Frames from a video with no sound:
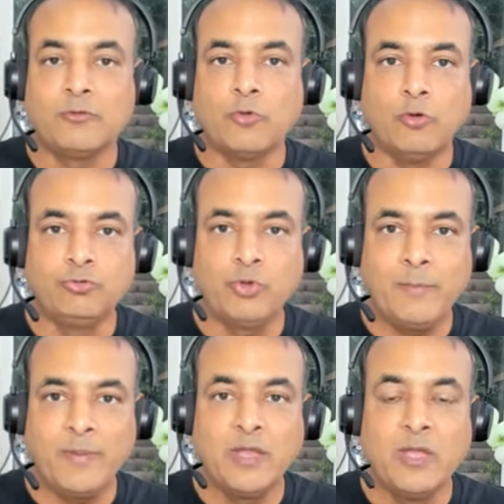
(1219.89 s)
It's also
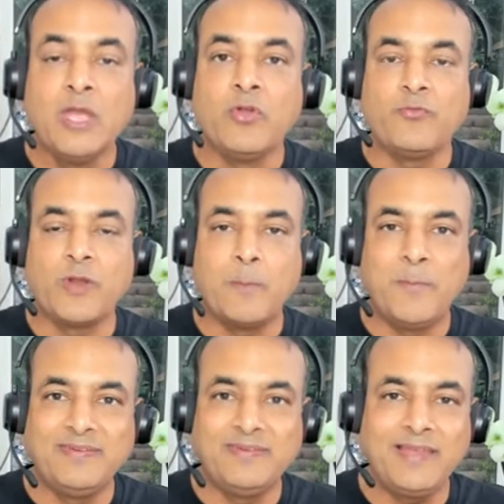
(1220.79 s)
helping if you're a
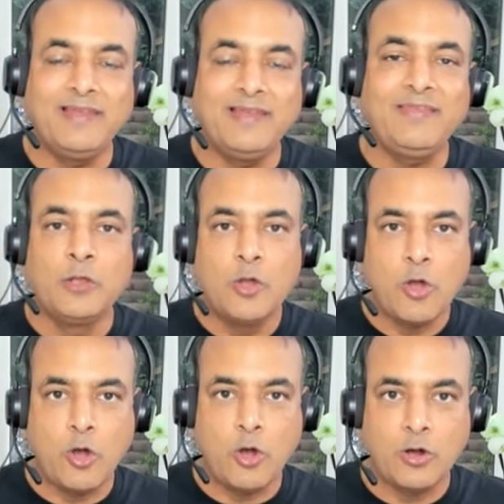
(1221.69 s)
business analyst
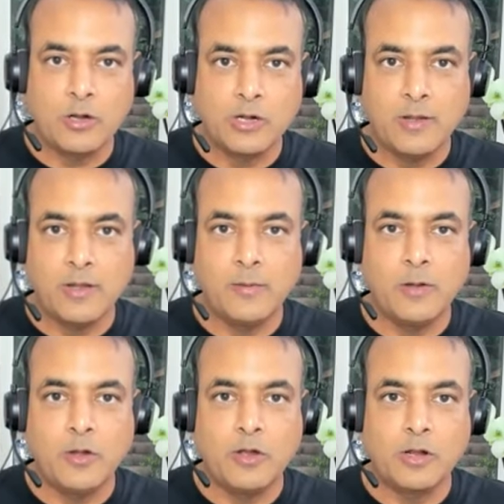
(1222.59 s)
or
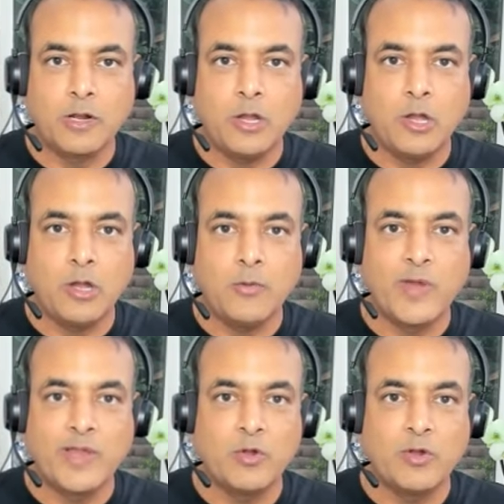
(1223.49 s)

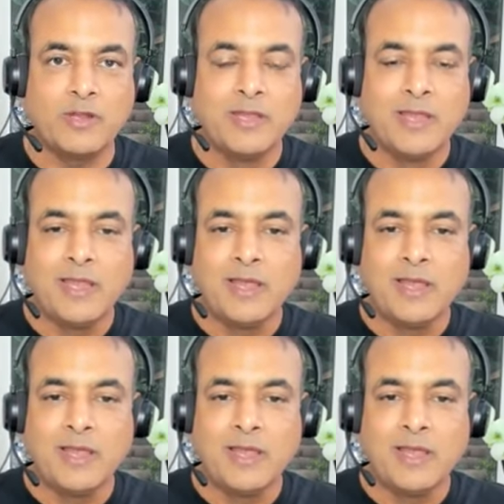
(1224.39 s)
working on